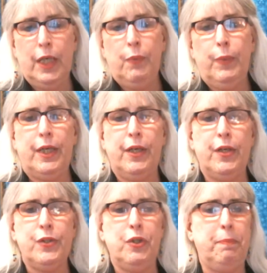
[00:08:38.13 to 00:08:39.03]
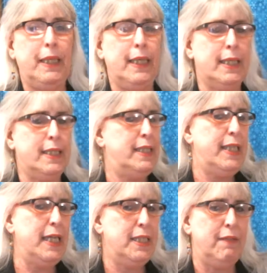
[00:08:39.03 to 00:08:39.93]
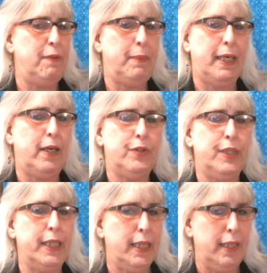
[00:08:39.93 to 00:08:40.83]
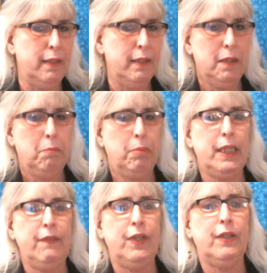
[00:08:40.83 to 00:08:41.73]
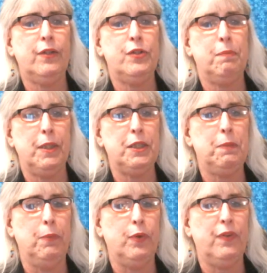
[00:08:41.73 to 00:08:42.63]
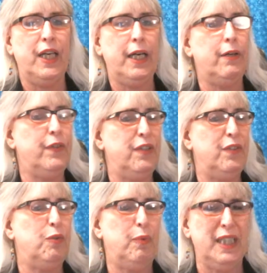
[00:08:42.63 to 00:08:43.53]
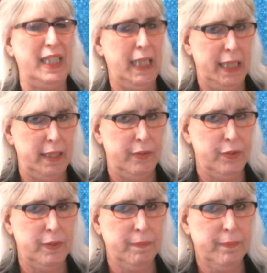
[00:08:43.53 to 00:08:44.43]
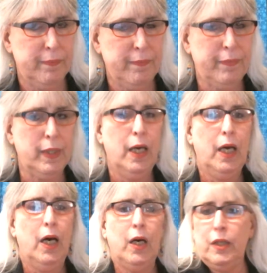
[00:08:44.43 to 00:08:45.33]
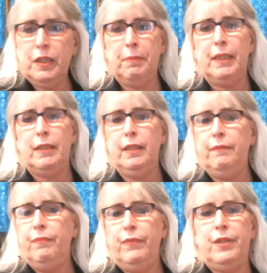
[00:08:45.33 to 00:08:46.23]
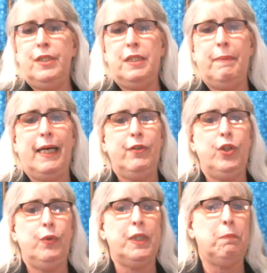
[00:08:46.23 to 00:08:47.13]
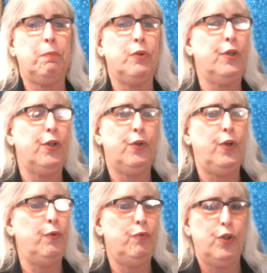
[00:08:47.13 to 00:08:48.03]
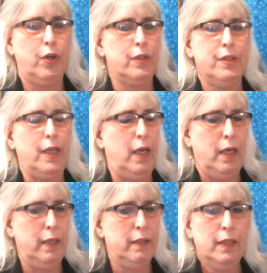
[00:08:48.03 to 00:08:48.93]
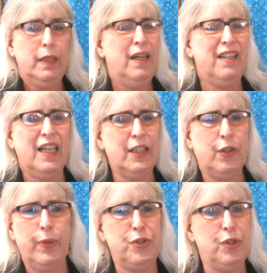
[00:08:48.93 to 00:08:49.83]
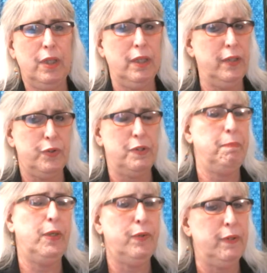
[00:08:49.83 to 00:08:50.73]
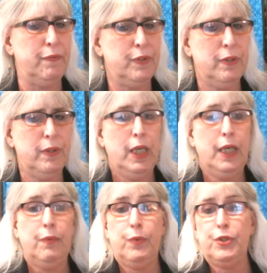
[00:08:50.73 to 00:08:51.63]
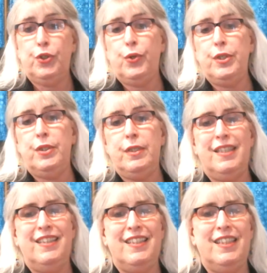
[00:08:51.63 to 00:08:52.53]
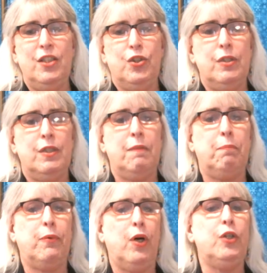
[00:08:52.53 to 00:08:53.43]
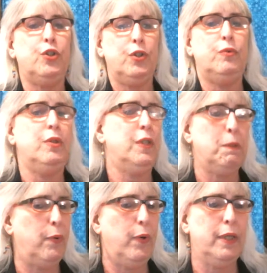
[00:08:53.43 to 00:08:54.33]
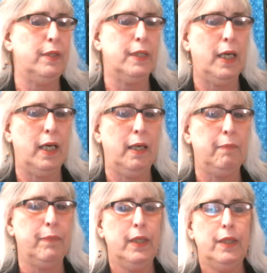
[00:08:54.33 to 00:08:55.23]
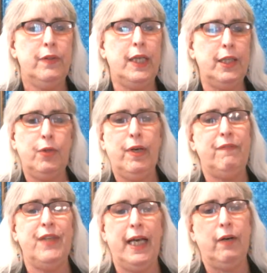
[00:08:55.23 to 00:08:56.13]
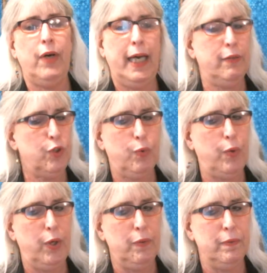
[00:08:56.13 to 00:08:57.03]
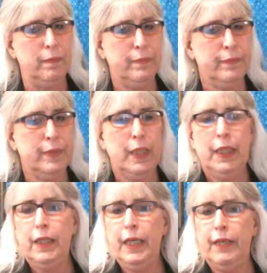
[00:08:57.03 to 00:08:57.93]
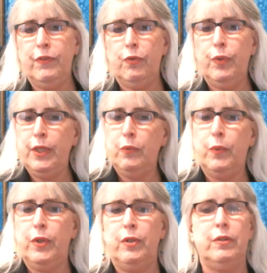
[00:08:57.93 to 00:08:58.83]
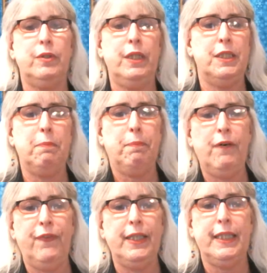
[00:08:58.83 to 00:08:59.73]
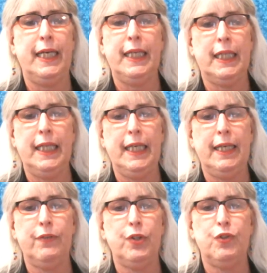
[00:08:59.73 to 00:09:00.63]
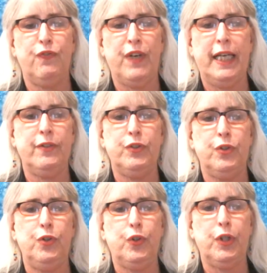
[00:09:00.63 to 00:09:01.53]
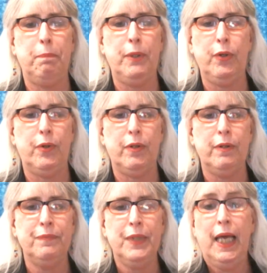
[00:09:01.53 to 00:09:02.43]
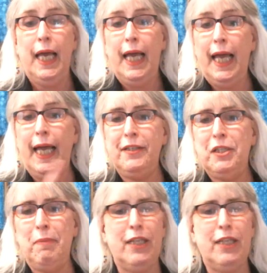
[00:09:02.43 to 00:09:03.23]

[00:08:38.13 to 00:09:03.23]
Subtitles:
We can also be excessive about our digging, believing there's much more there than there really is. Ultimately, this is about you exploring your own dark side and not questioning others' motives. What choices and decisions have brought you to this point in time that you have now outgrown? In the real world, it's a perfect day to clean out those files on your computer and to make